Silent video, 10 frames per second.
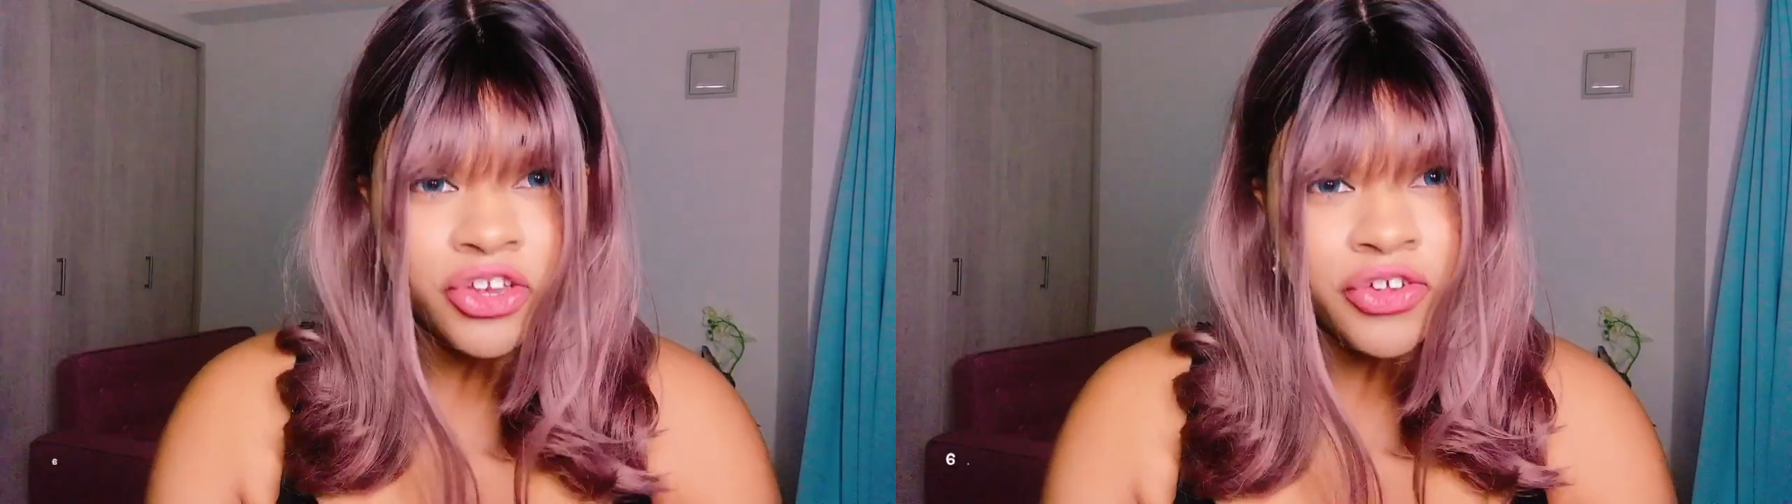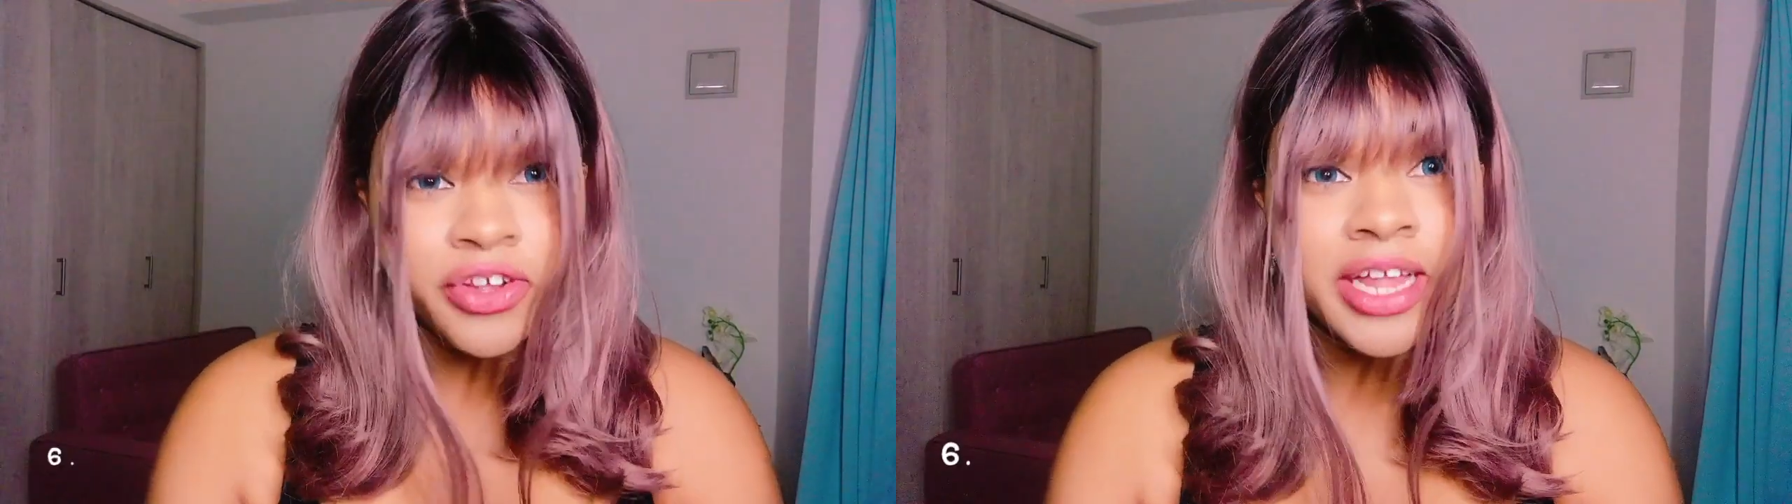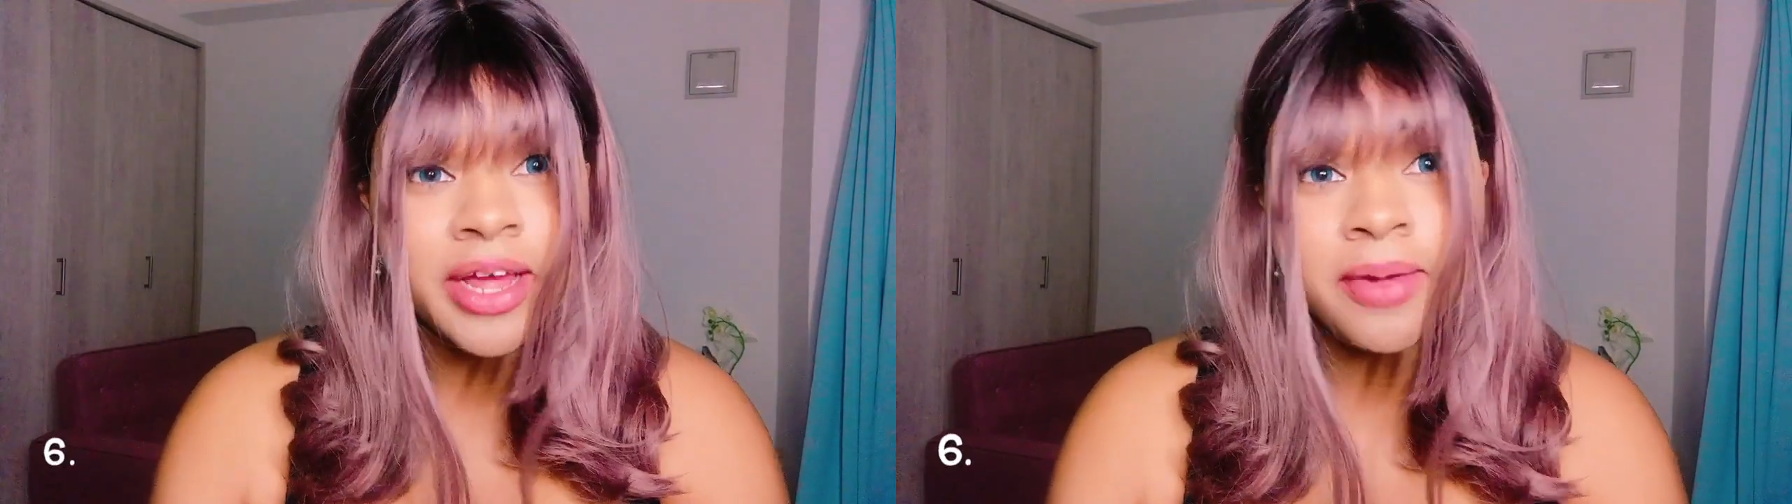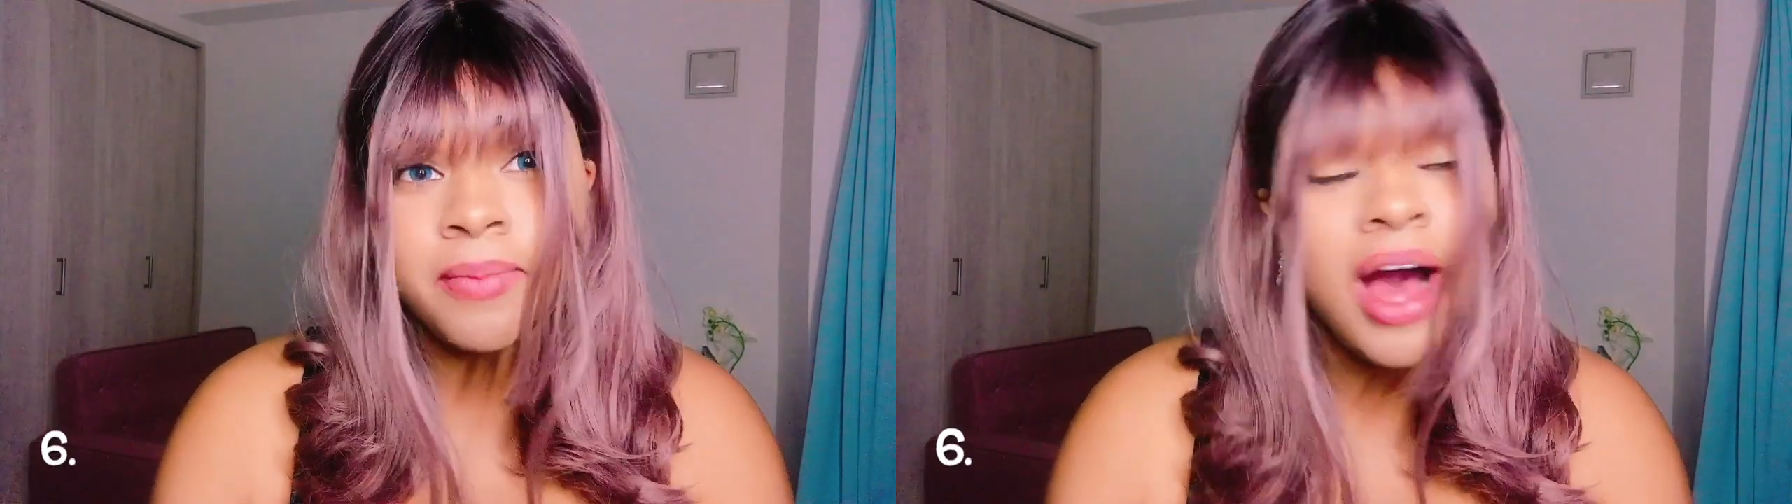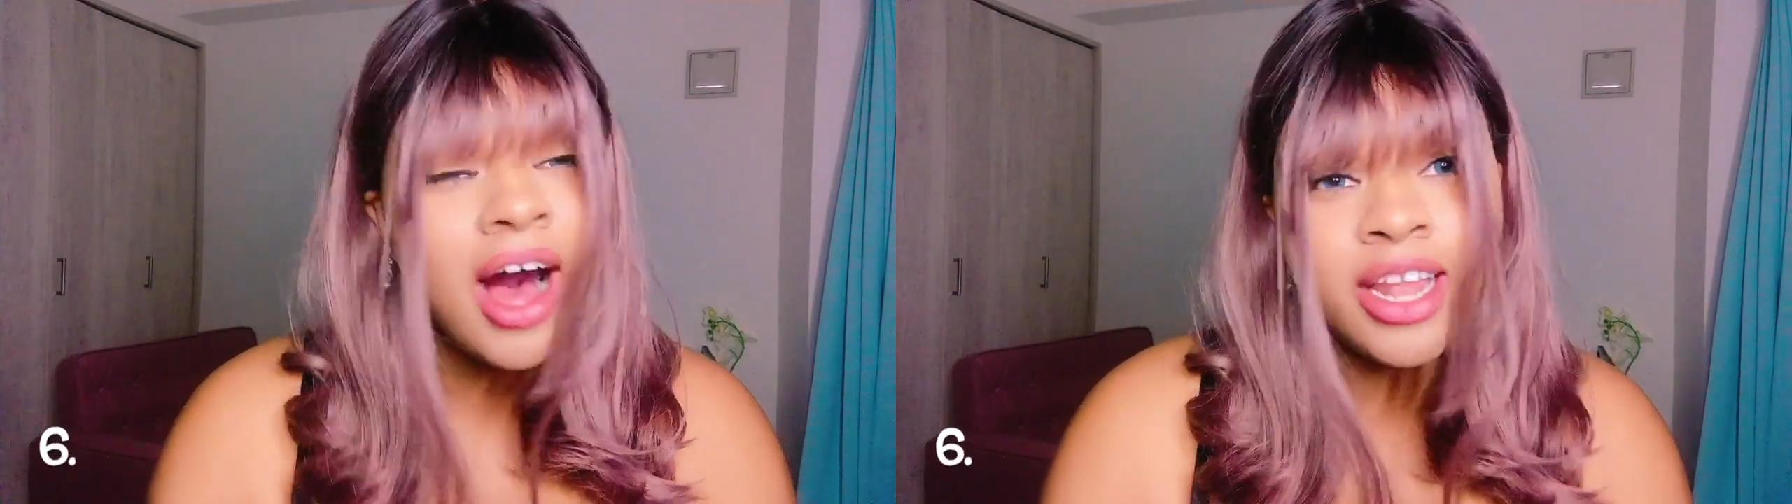Do you like
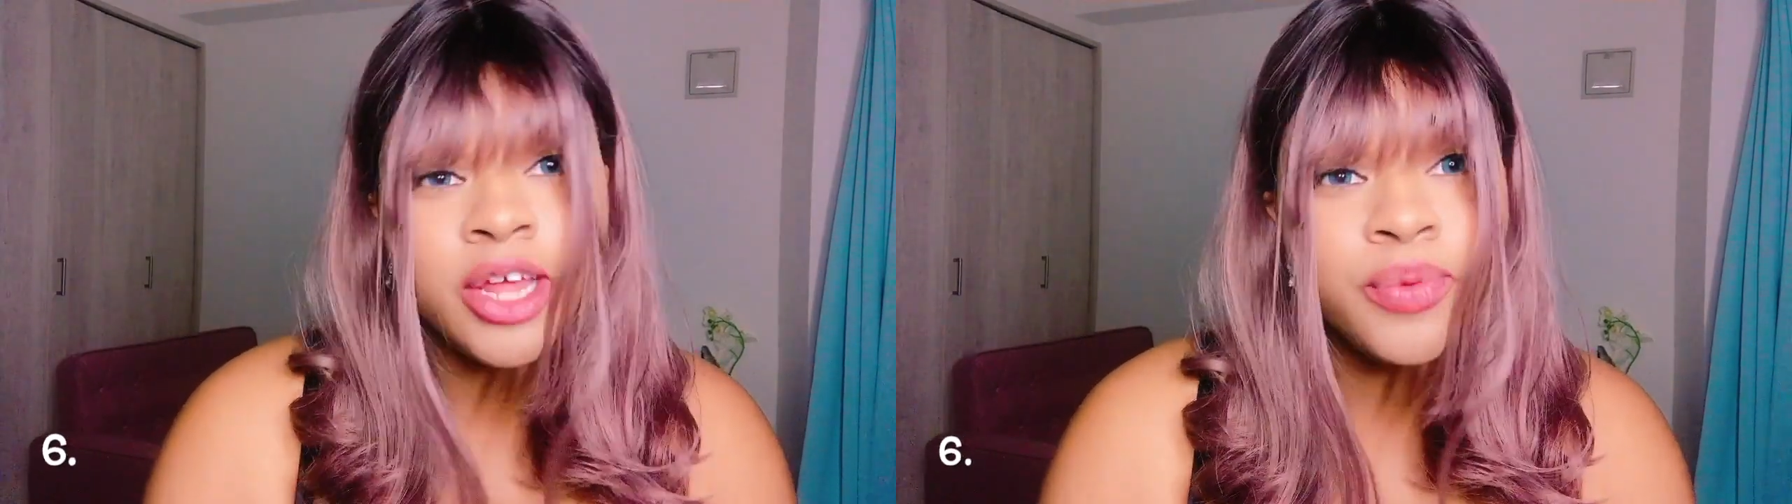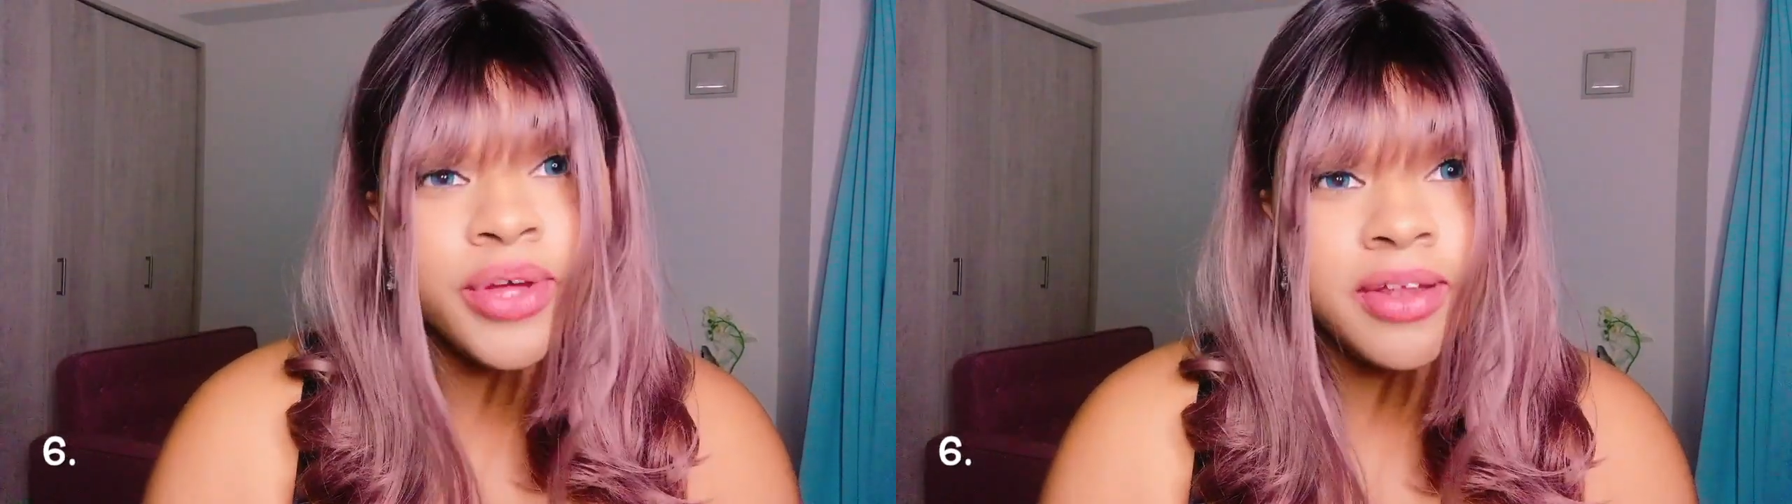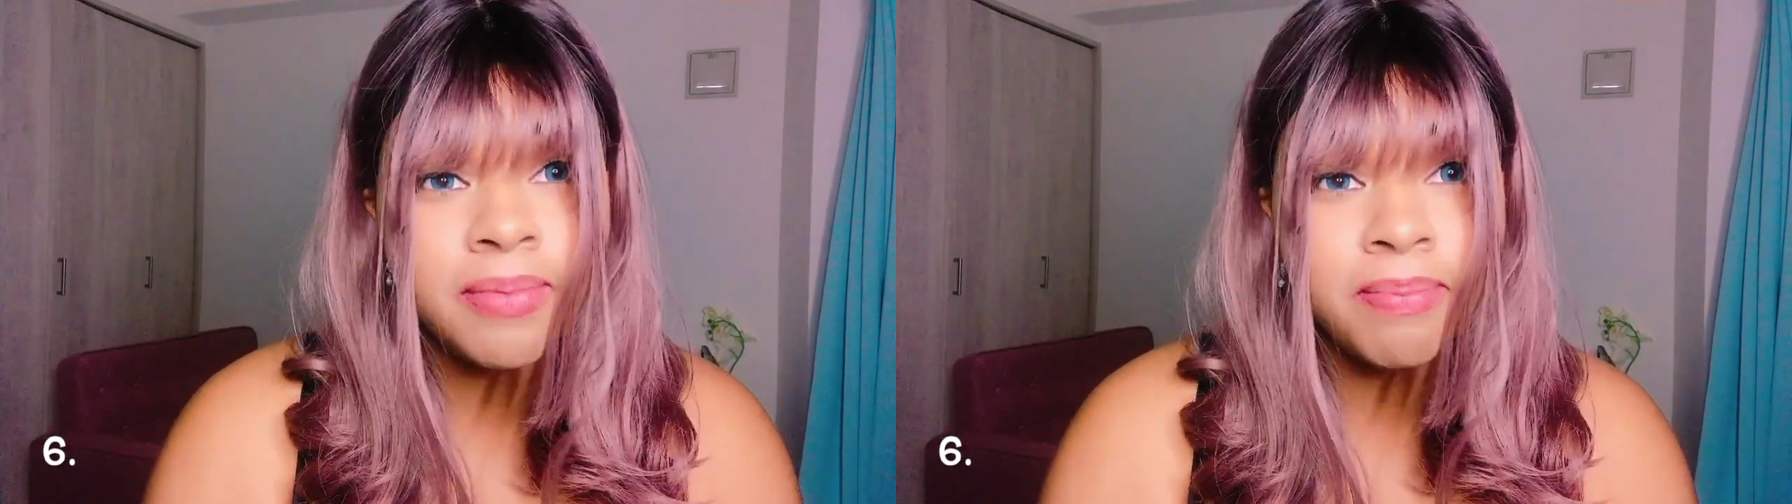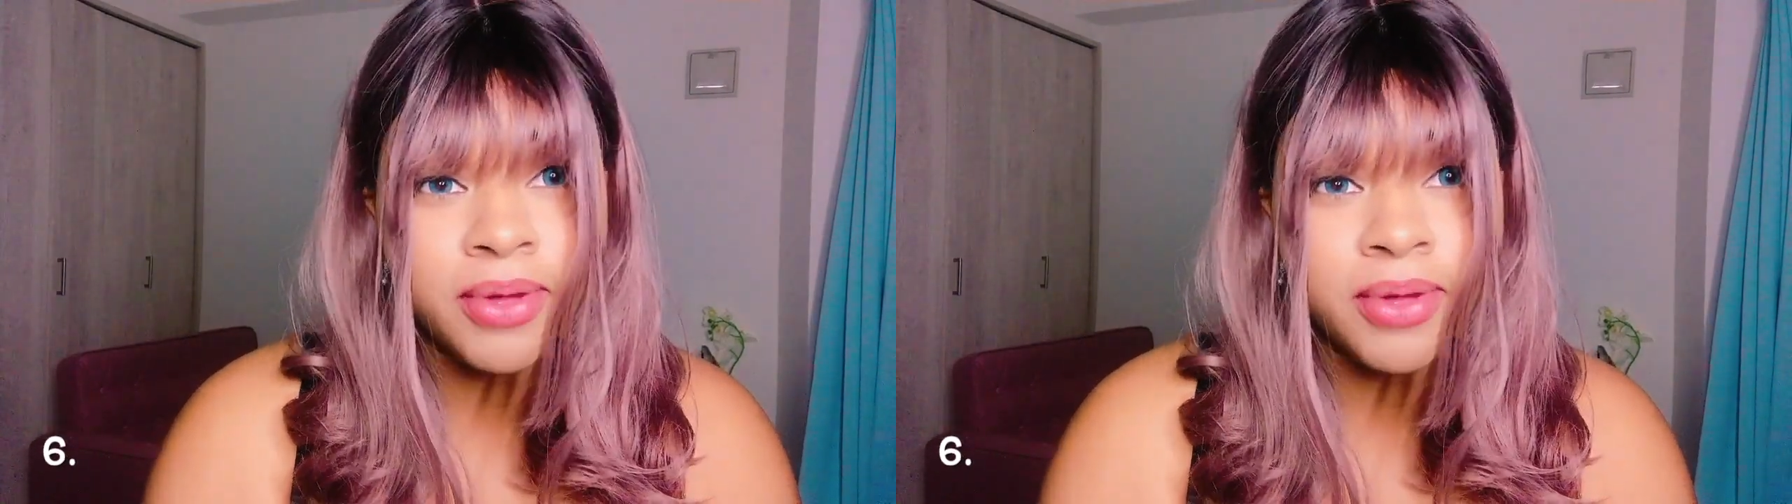Hollywood and